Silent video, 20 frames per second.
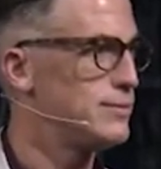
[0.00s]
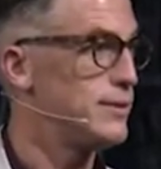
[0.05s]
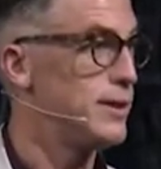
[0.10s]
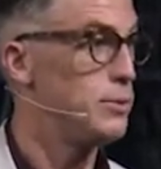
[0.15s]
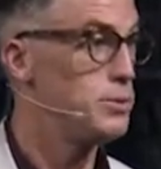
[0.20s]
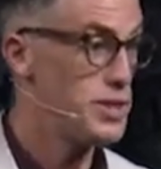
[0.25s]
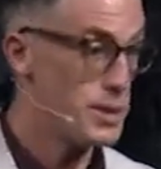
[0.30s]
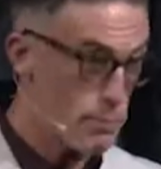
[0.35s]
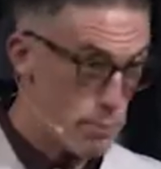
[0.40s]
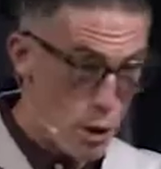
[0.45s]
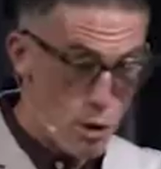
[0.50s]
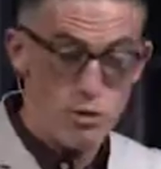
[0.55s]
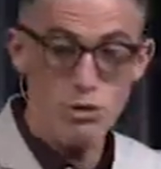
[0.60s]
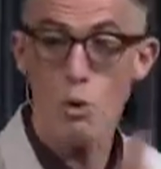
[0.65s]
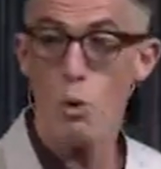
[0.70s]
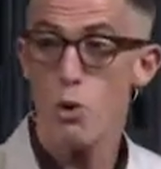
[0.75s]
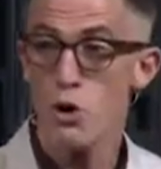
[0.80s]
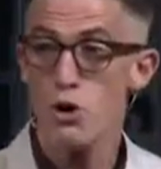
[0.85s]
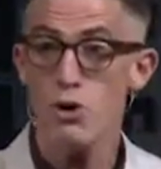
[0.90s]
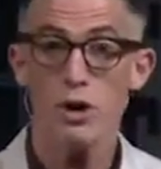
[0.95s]
It was in birth
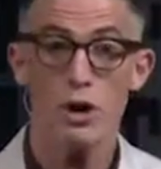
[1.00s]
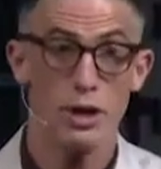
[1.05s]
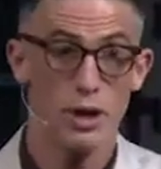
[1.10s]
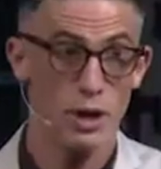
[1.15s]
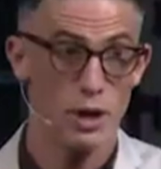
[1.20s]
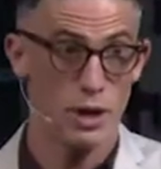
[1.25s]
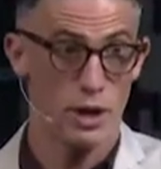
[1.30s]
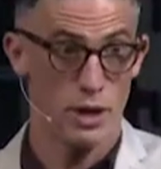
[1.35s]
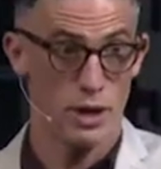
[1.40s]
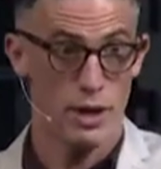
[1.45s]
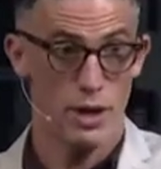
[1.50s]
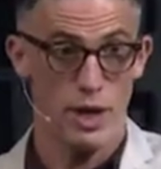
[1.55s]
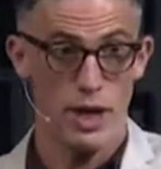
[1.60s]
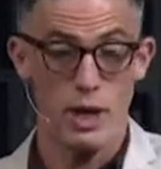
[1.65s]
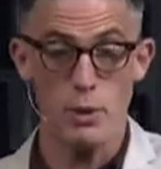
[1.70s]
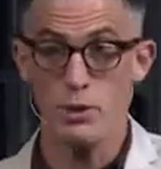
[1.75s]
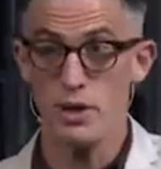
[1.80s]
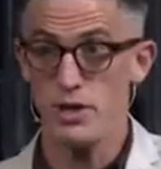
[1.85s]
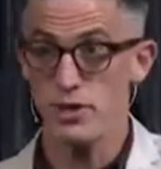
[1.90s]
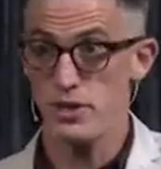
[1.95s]
order.
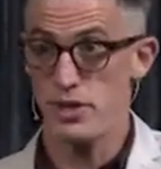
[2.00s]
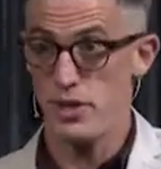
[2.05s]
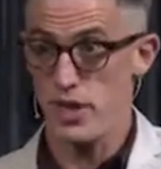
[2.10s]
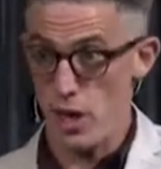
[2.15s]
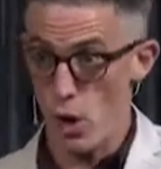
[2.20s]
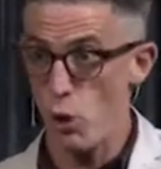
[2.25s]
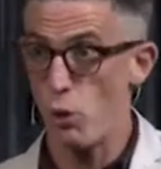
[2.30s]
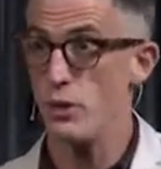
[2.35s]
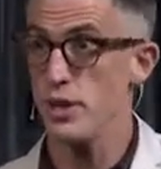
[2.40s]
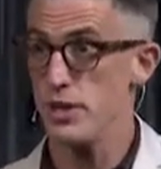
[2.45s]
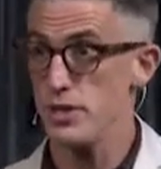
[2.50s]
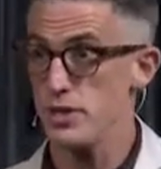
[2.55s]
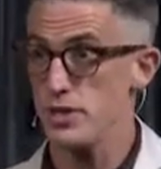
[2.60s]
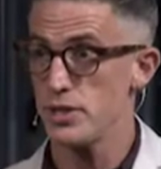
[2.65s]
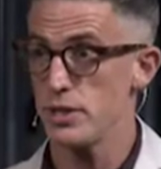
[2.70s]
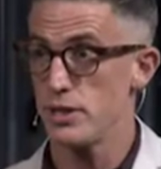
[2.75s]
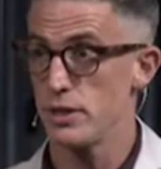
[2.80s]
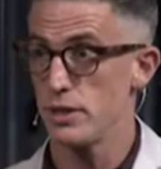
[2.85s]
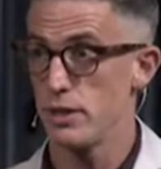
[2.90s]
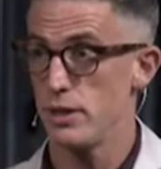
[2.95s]
He was the
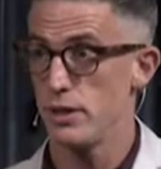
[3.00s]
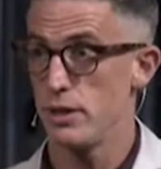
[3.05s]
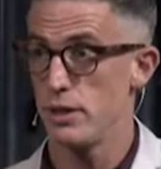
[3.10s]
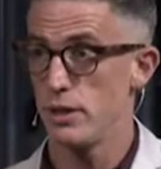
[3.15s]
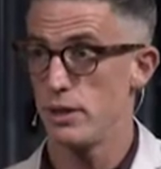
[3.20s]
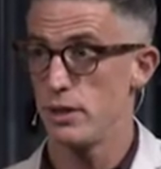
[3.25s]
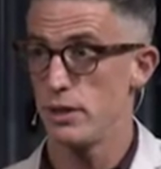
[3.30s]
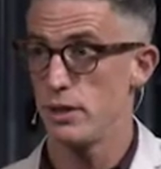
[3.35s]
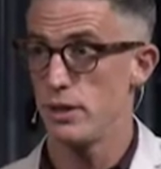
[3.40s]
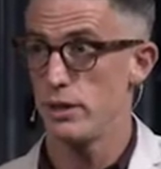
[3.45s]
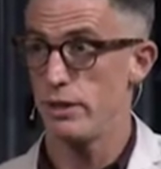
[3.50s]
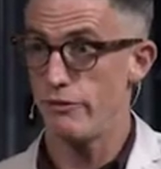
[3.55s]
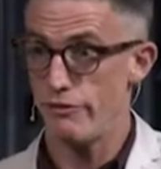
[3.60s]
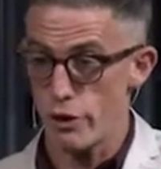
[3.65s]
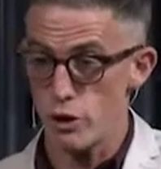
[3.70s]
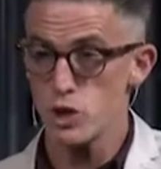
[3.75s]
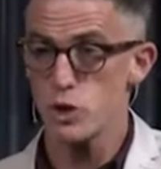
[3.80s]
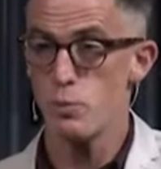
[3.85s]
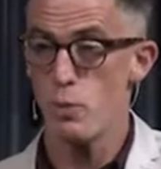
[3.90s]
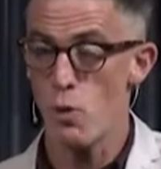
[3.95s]
oldest, the
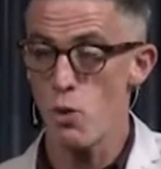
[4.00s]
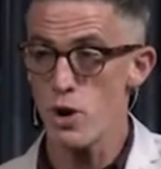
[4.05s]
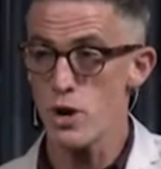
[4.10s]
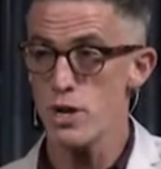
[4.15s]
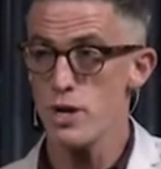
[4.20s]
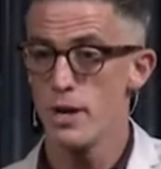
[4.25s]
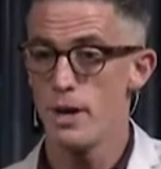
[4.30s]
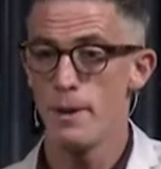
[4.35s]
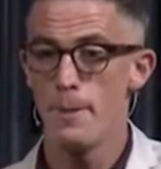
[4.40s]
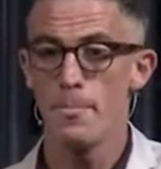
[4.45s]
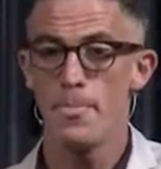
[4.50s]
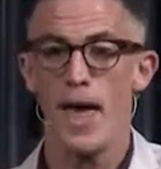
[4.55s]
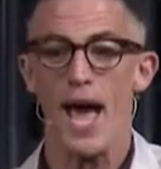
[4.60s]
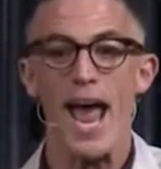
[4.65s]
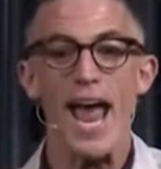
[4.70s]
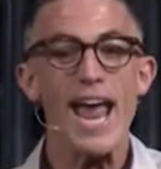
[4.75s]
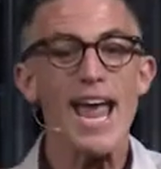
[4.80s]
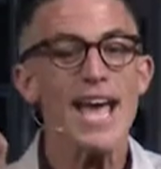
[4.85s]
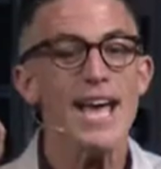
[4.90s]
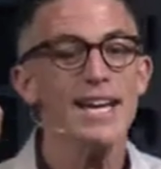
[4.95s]
firstborn,
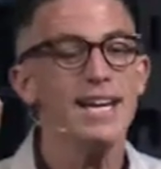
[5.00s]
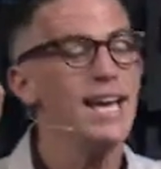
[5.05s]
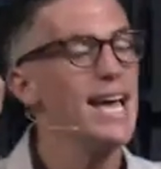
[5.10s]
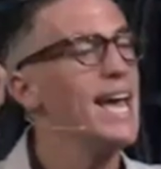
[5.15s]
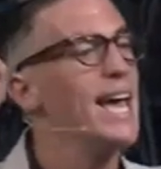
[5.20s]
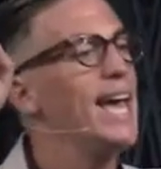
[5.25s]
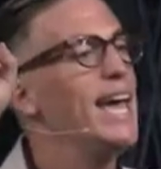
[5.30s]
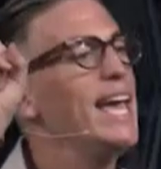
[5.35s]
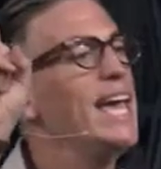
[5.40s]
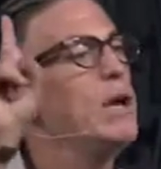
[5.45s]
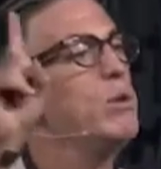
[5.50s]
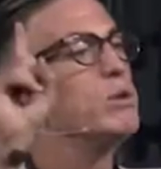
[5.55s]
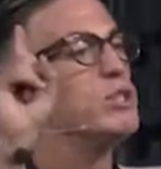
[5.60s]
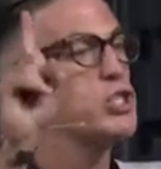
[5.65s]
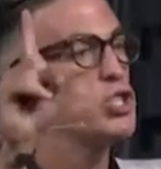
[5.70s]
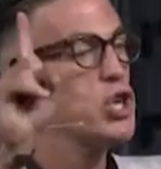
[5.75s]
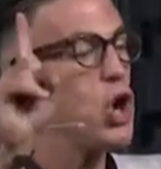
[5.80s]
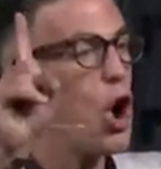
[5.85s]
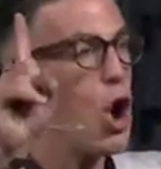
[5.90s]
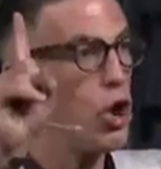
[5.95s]
and he
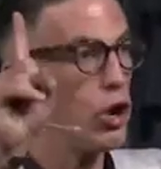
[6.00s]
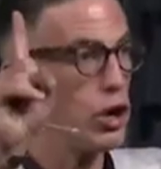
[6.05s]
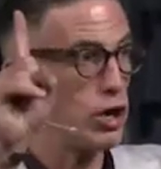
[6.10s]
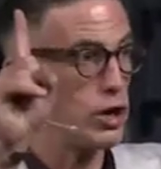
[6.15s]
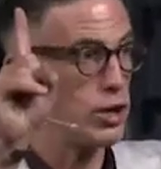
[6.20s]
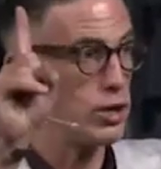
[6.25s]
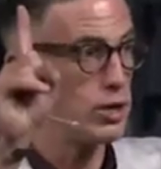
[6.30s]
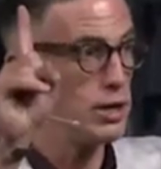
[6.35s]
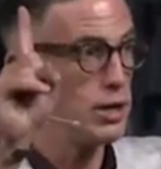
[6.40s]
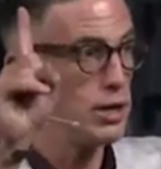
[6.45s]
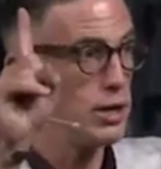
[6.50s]
was taller.